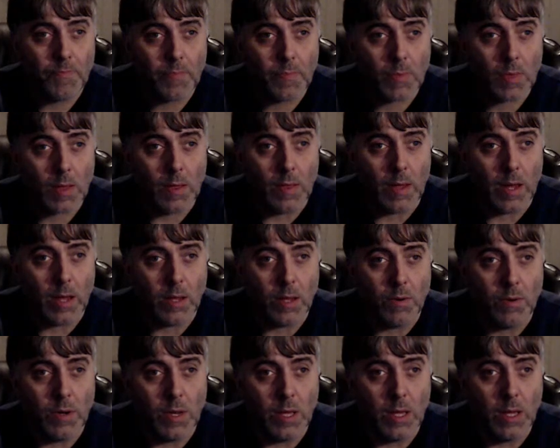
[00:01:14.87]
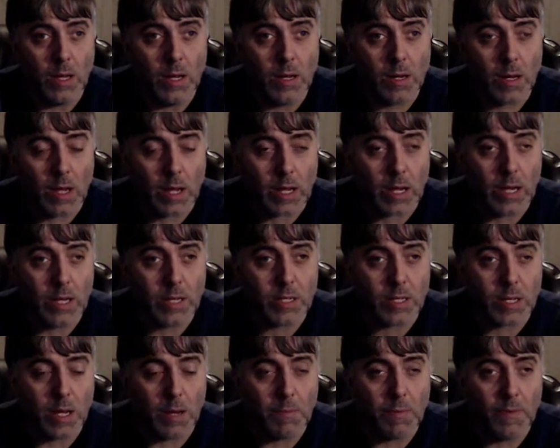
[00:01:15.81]
that you need, like I
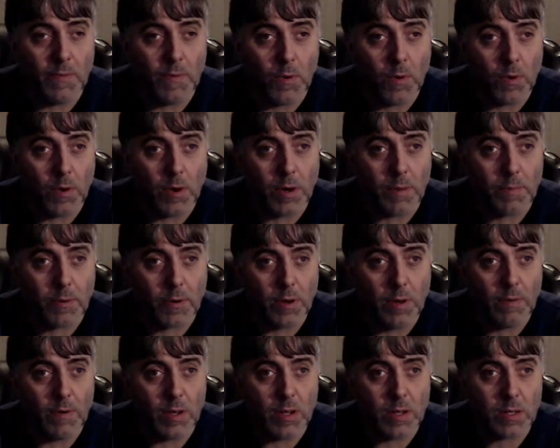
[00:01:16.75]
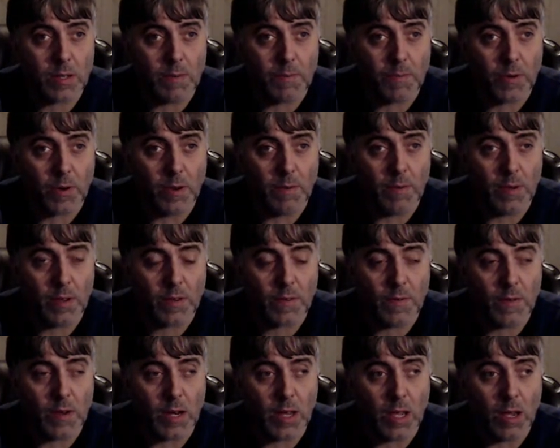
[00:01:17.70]
said before in the previous
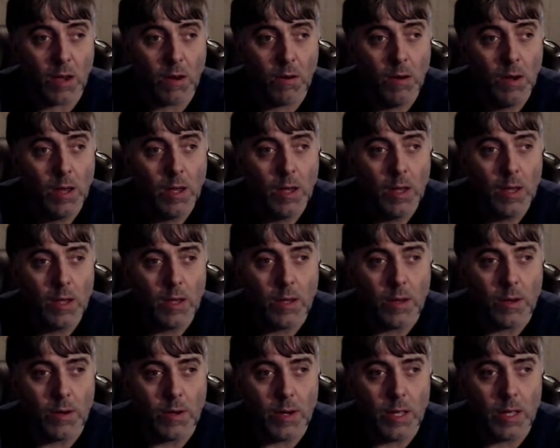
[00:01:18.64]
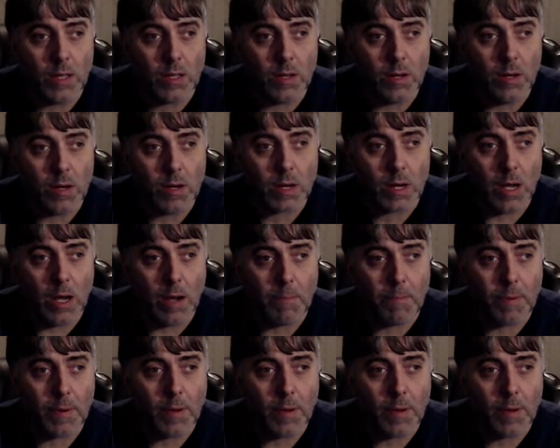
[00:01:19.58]
video, you need to hook up